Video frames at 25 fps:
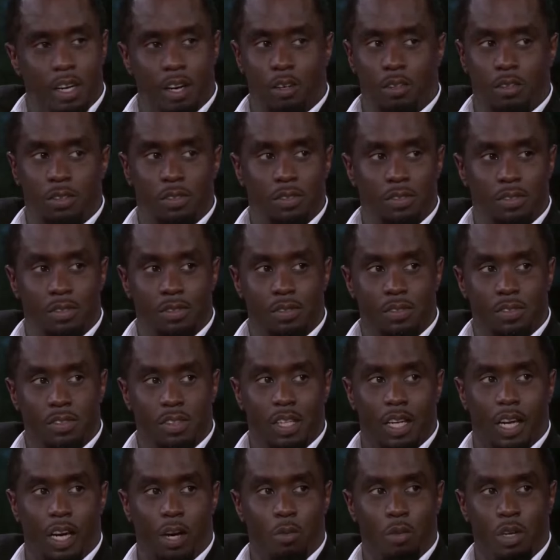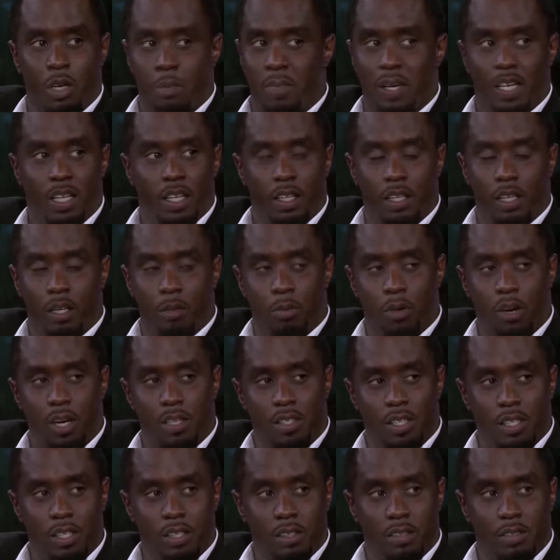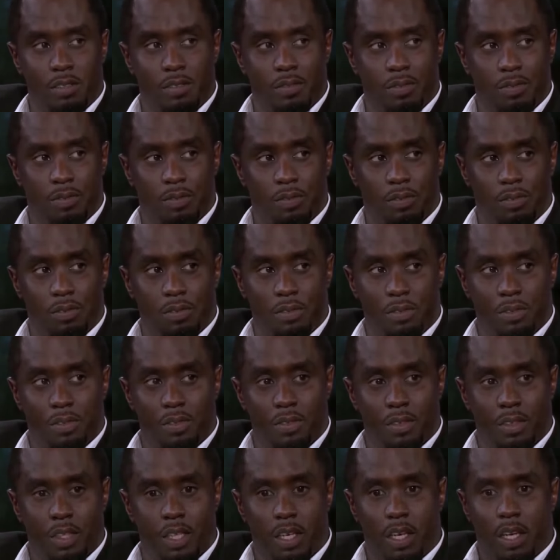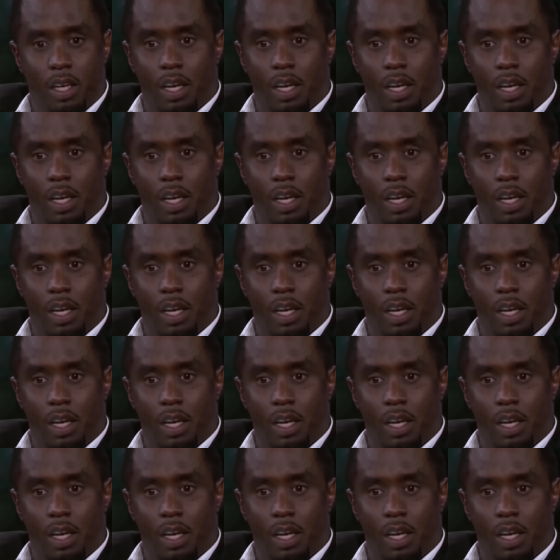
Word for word: No. Why? I wouldn't make a good president. You don't think you'd be good?